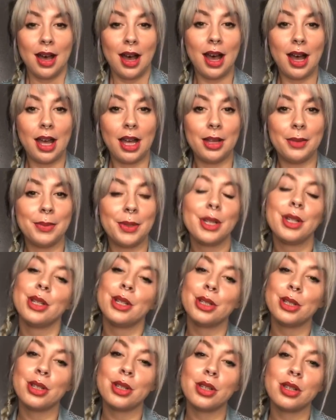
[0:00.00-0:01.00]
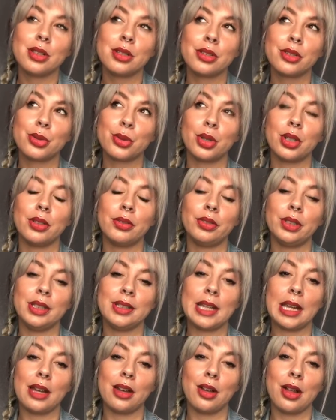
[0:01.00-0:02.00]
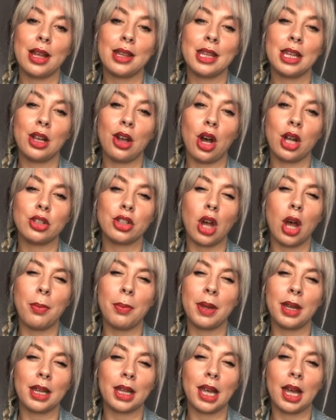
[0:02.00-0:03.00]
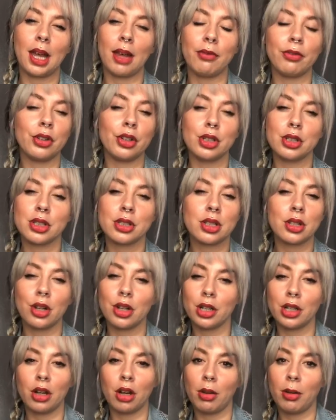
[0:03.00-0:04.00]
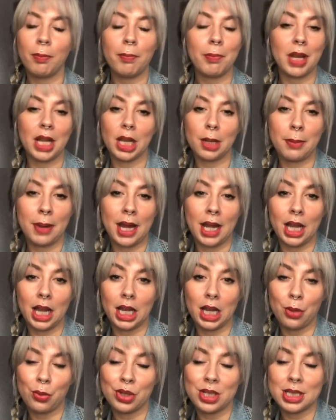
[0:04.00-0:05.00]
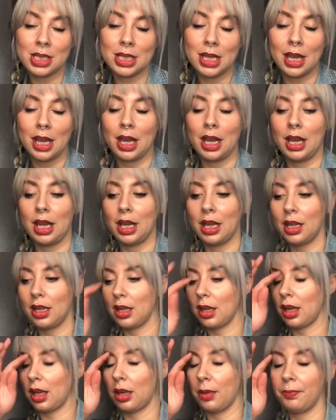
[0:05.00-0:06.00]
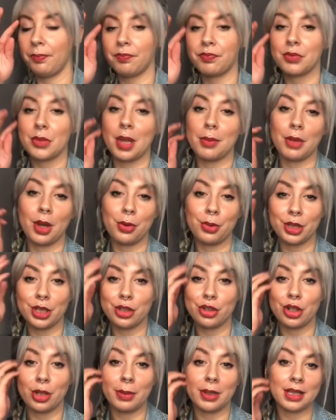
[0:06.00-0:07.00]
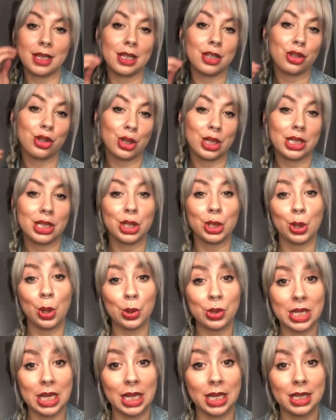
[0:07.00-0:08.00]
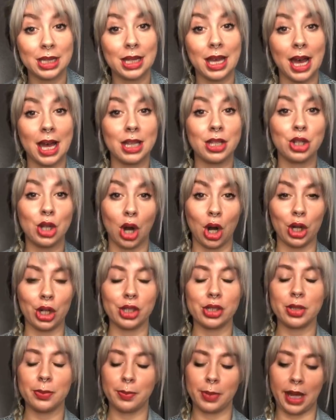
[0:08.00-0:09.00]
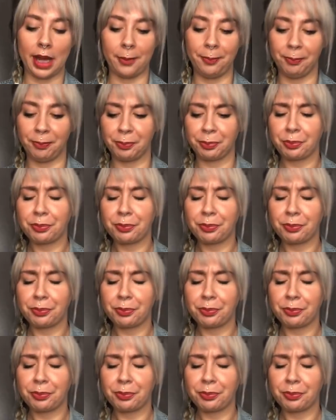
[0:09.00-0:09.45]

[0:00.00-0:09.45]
um, sort of retail. I think Hot Topic at first started Manic Panic, I want to say. Um, I'm not really sure about the history, so don't take that to heart. But